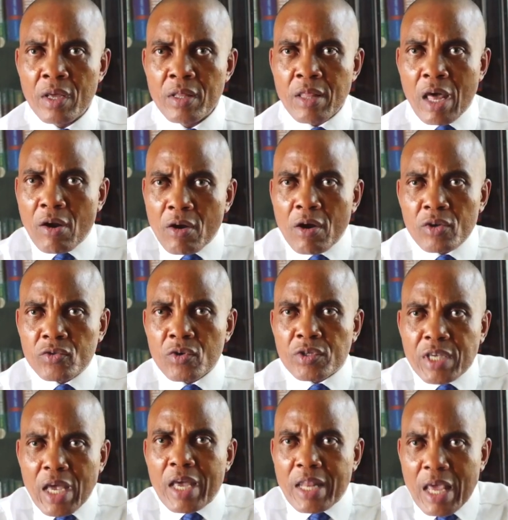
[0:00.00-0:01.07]
They're not going to
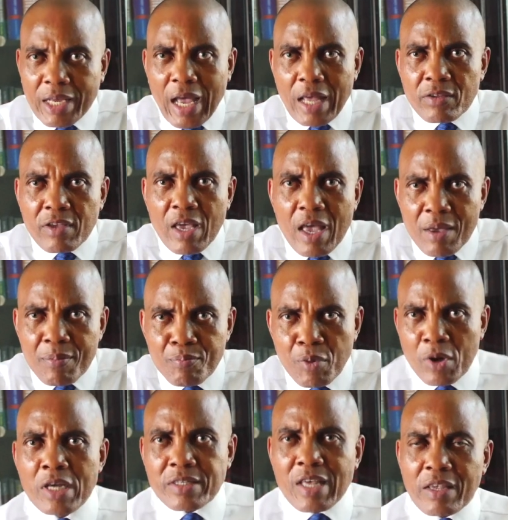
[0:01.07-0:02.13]
say they can't
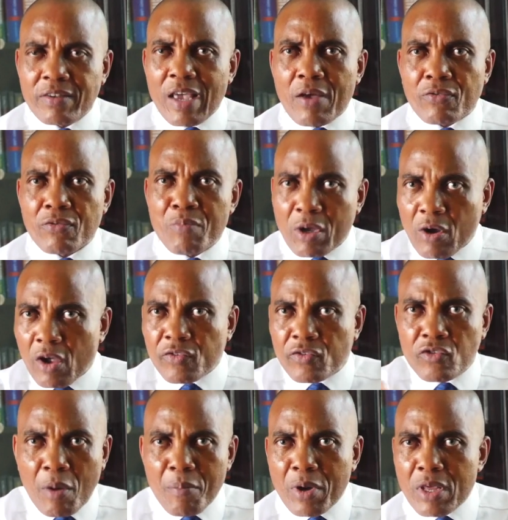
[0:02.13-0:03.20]
police themselves
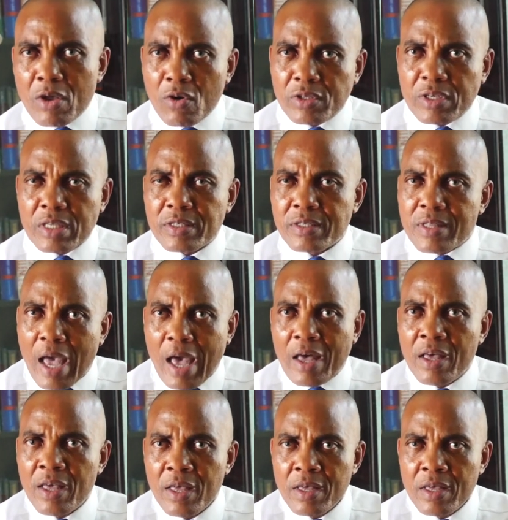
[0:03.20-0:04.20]
because somebody wrote it there.